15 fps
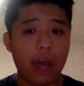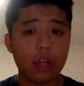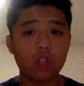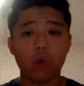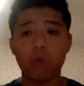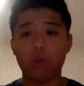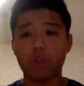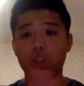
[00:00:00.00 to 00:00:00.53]

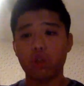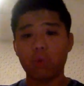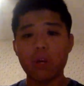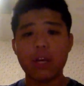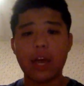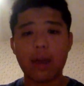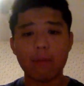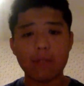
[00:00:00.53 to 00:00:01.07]
So there's three
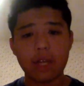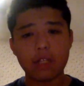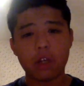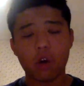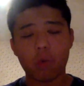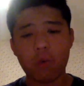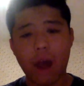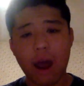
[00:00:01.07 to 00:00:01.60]
campsites
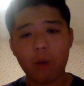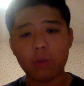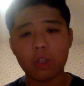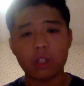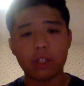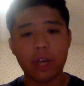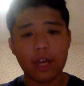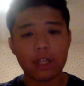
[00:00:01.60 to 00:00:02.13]
around
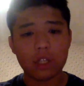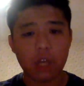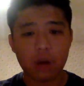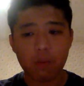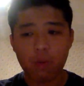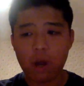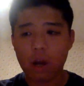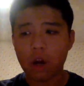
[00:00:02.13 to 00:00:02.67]
this lake
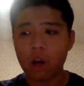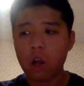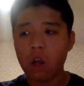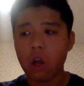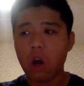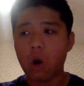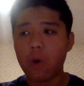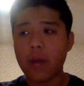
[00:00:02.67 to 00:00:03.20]
somewhere,
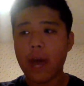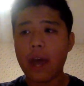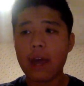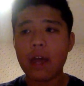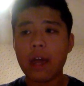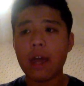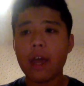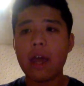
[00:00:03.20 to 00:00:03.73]

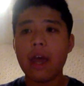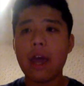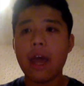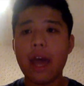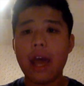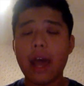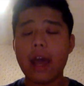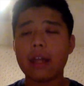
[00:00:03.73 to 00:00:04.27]
okay?
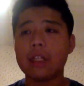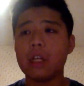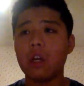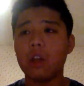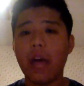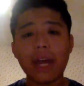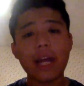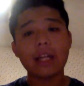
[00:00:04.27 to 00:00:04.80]
And
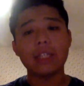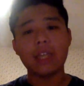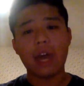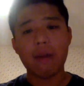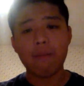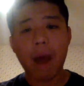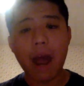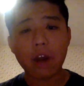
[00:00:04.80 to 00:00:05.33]
like I
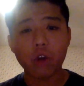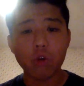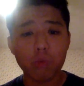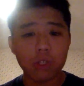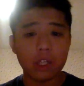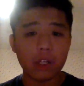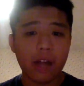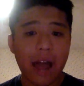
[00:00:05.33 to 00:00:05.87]
said, my group
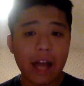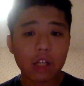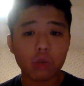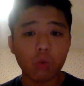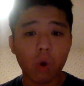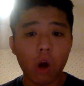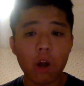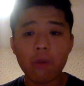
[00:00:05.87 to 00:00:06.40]
was the last
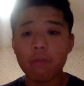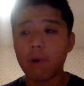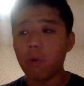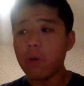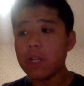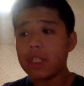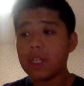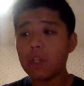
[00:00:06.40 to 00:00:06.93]
one, but
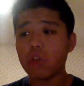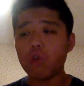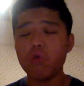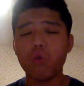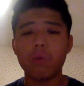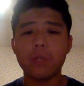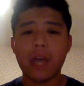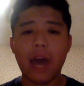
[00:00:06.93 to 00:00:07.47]
we see the two
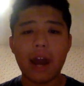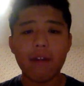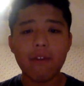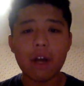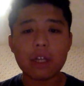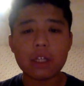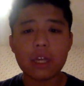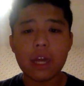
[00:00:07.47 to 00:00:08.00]
groups ahead of
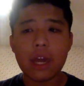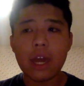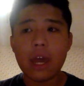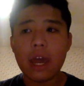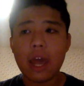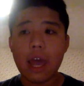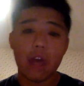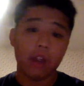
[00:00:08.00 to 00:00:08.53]
us.
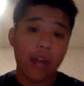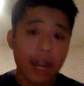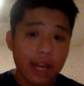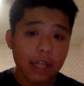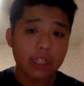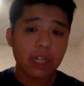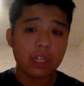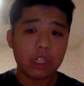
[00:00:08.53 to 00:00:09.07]
And like I
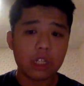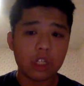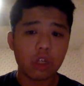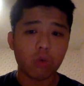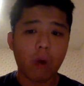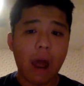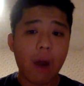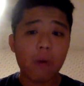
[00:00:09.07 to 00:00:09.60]
said, this is
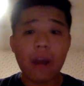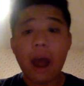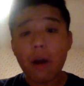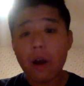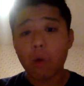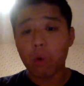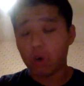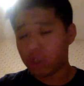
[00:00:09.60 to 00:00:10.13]
around, now
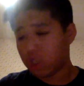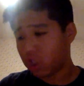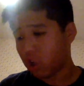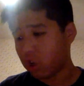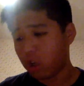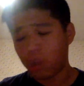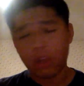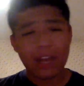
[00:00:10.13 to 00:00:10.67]
that we're
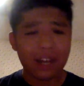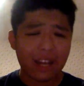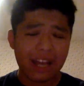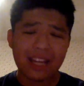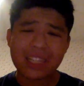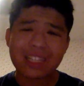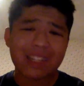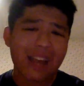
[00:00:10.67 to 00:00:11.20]
circling, like
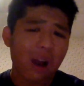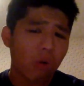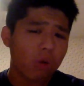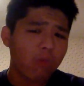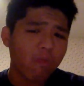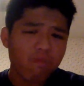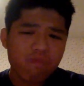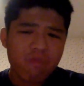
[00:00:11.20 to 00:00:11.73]
it's around
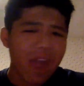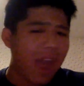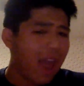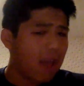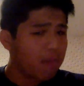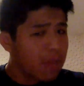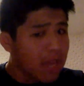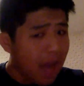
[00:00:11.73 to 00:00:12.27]

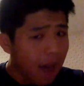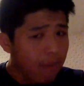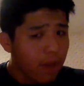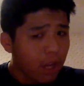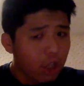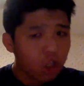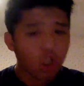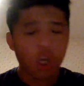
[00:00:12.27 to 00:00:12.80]
8 p.m.
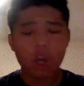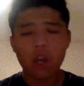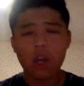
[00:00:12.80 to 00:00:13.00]
ish.